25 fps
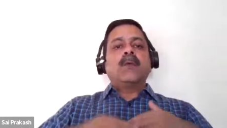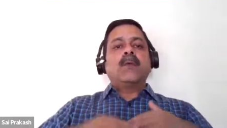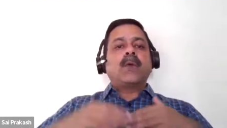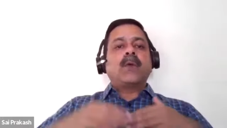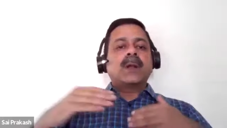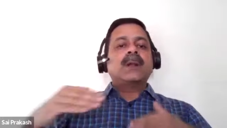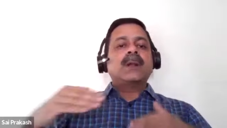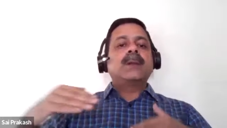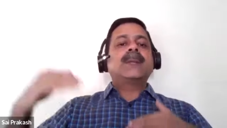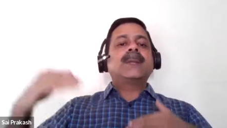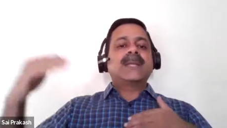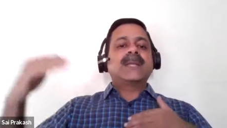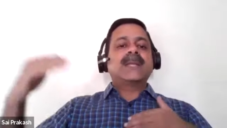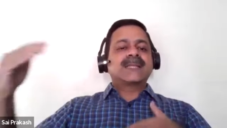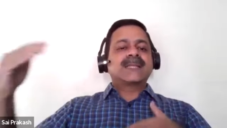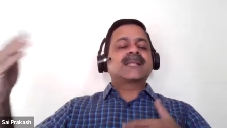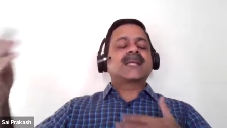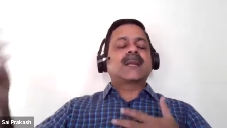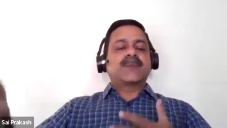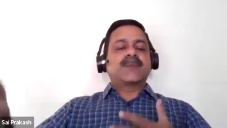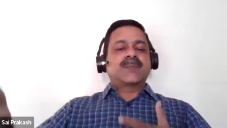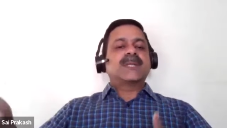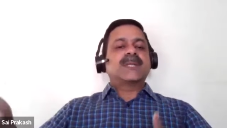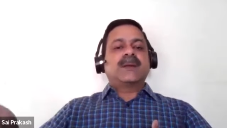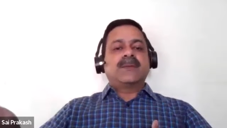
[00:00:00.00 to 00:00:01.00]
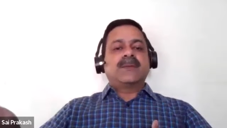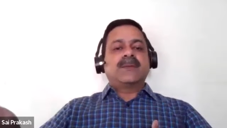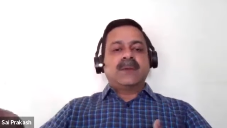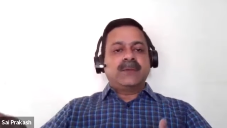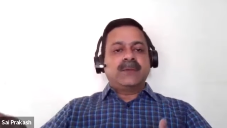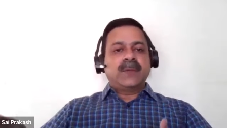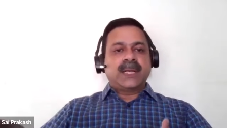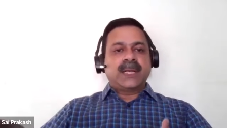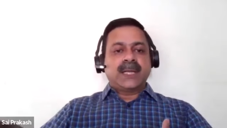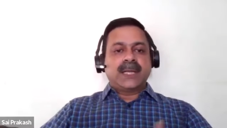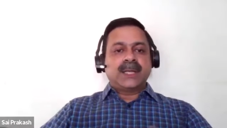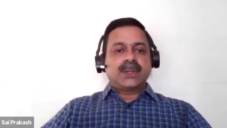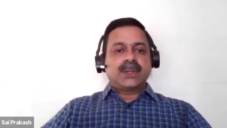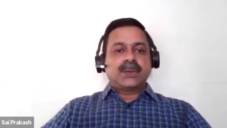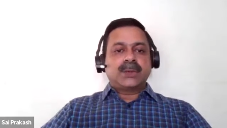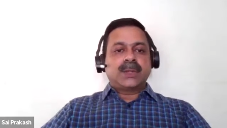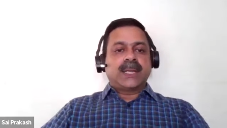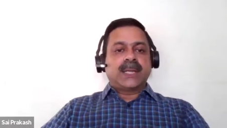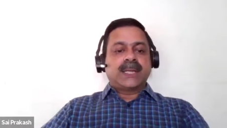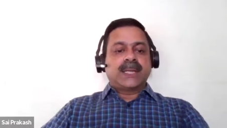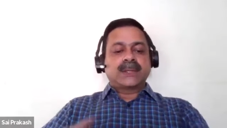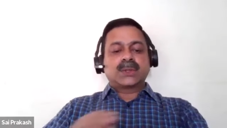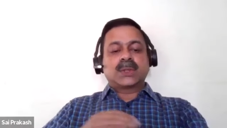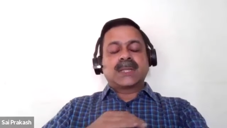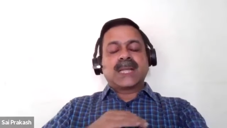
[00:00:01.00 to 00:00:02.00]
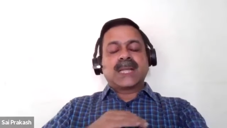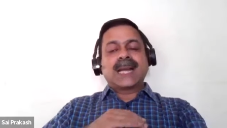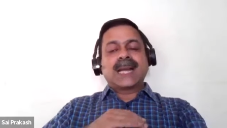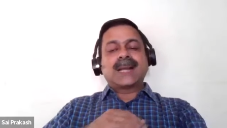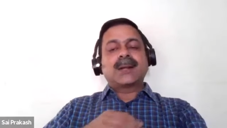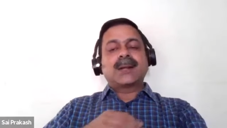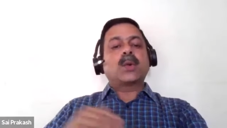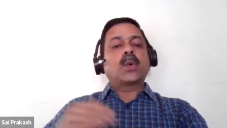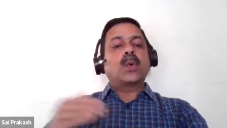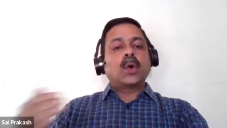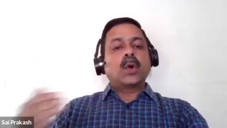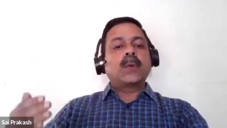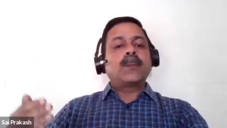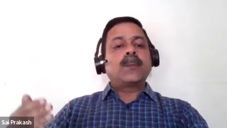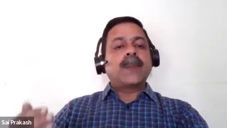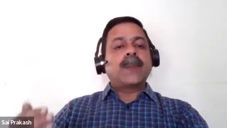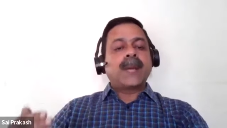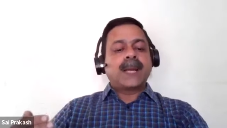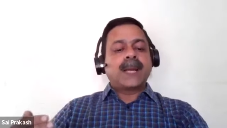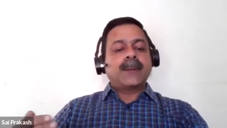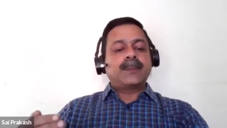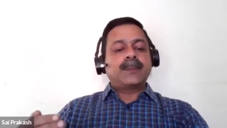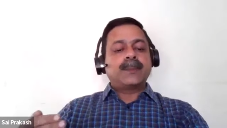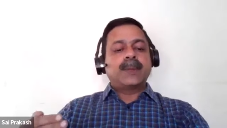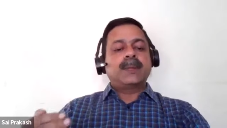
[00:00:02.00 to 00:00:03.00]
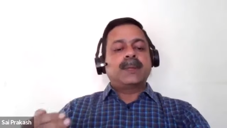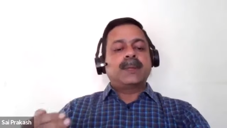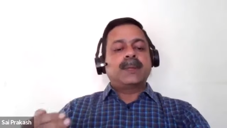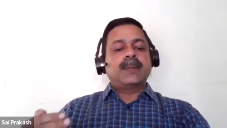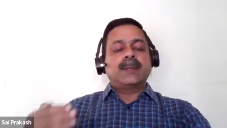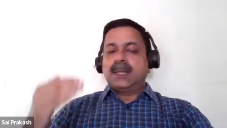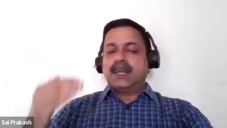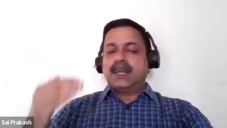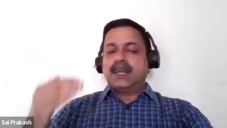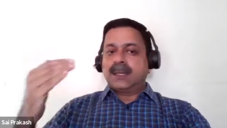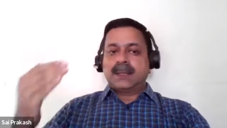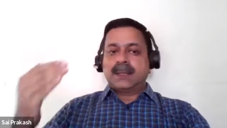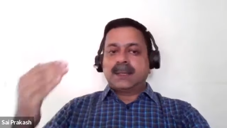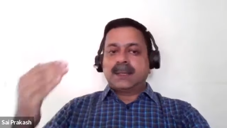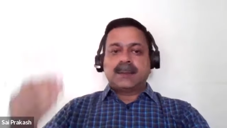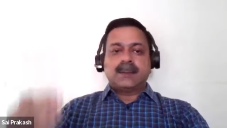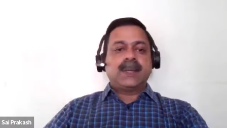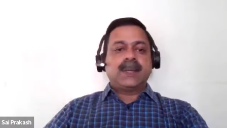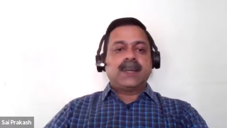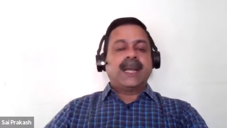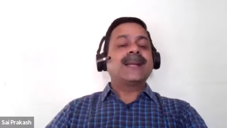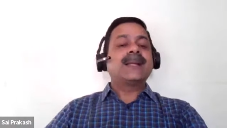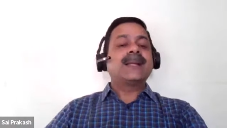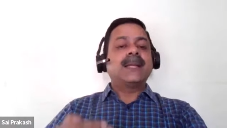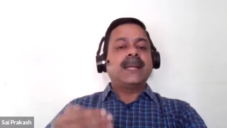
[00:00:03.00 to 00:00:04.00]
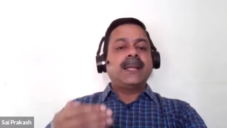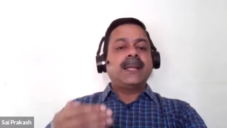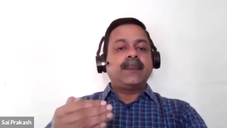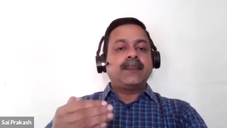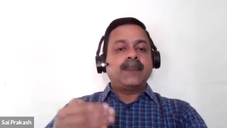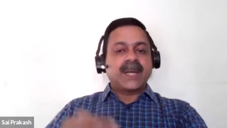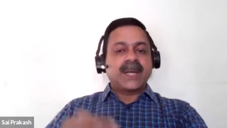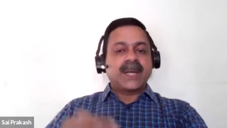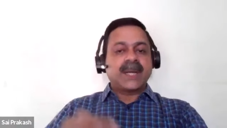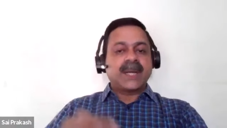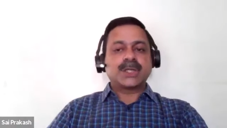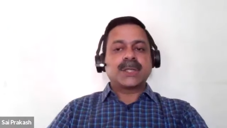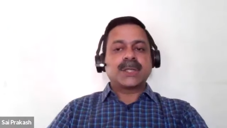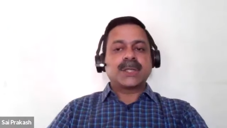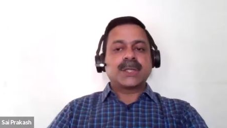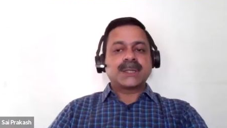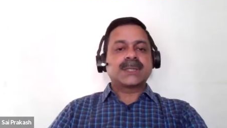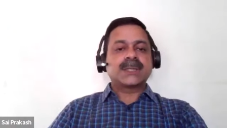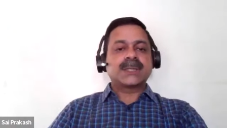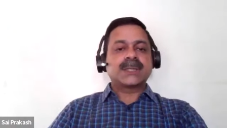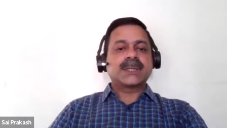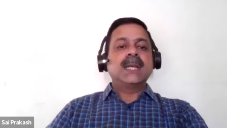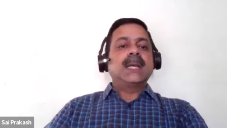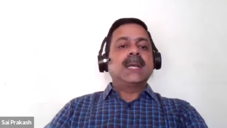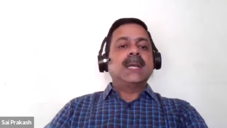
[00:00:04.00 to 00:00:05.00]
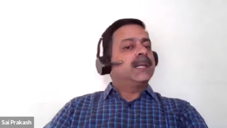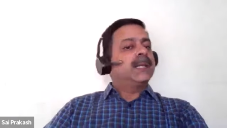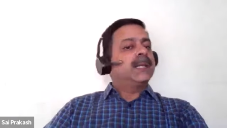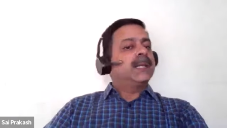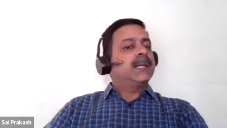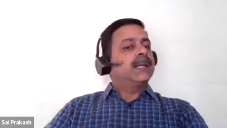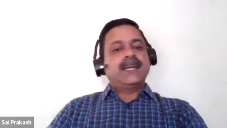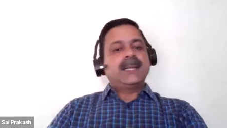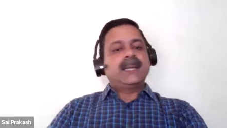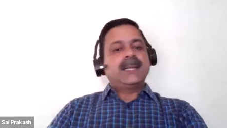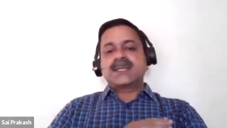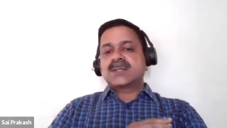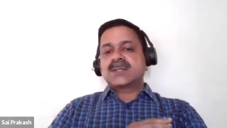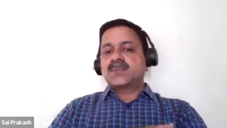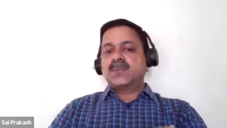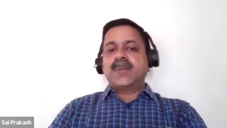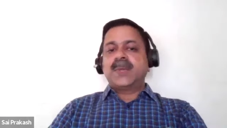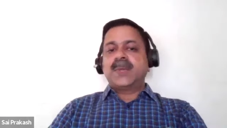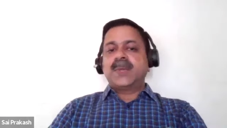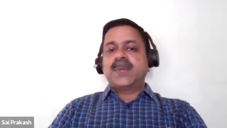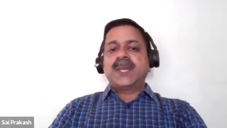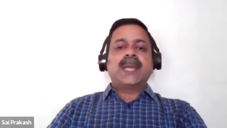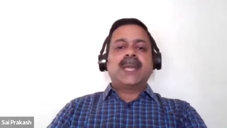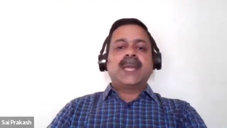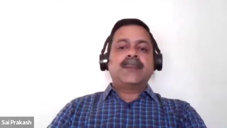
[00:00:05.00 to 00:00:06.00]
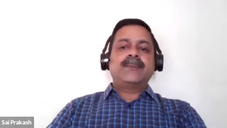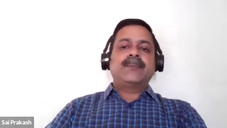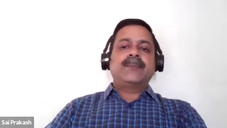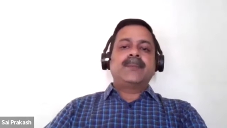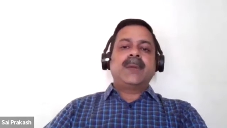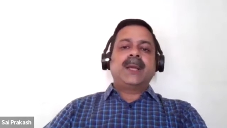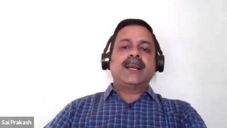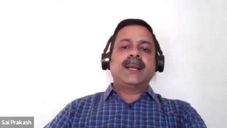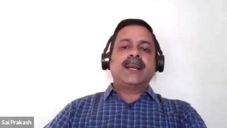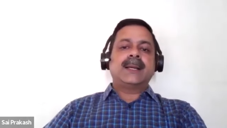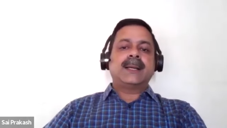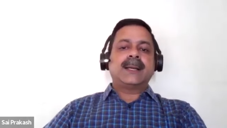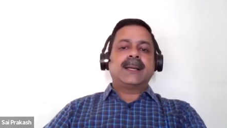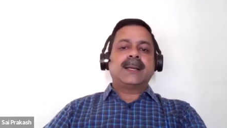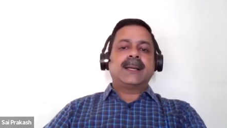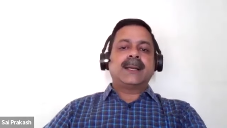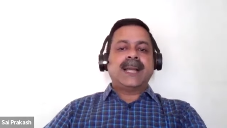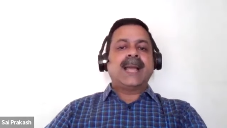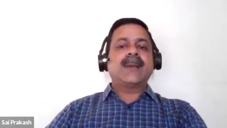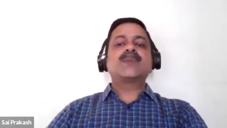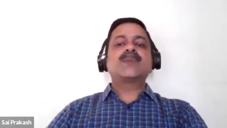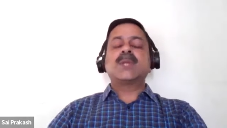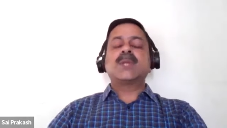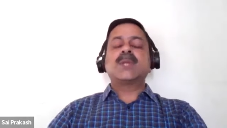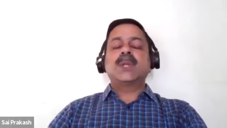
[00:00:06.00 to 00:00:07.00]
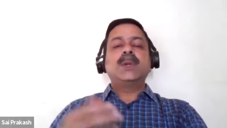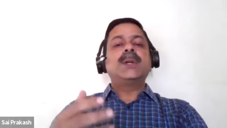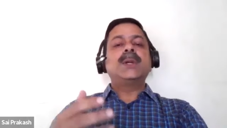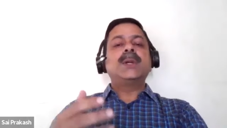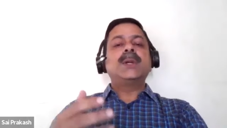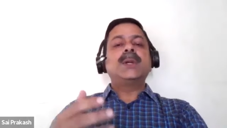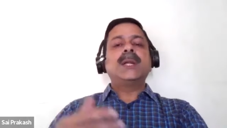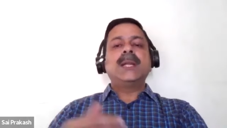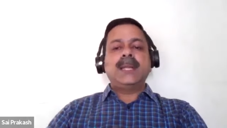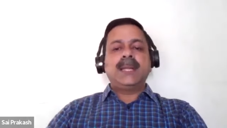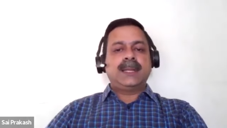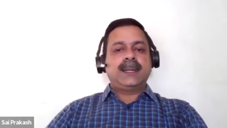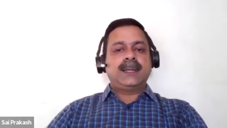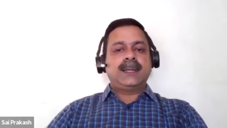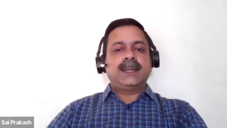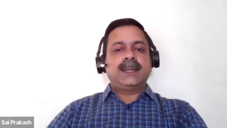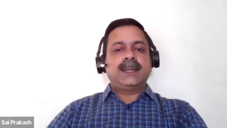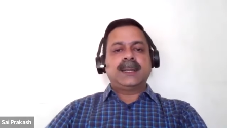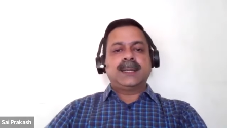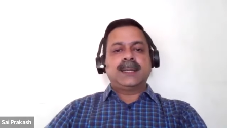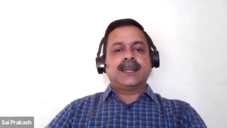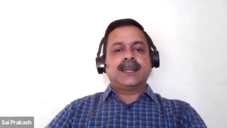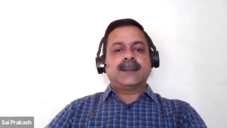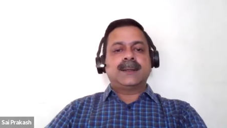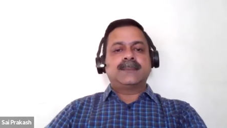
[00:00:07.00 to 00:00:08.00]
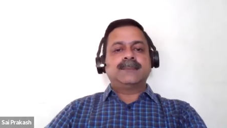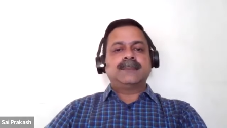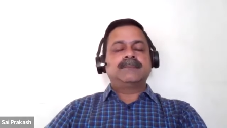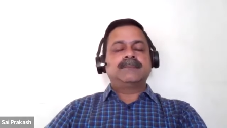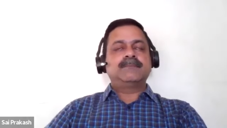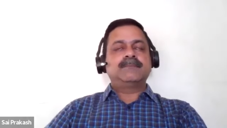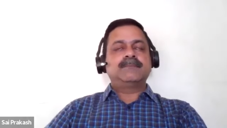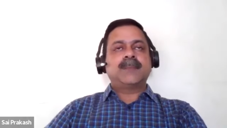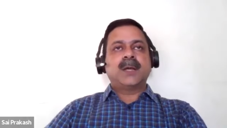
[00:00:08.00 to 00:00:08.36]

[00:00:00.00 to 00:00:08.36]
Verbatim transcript: what will be the steps that we will need to take so that roadmap uh, and the measures these became uh, absolutely, uh,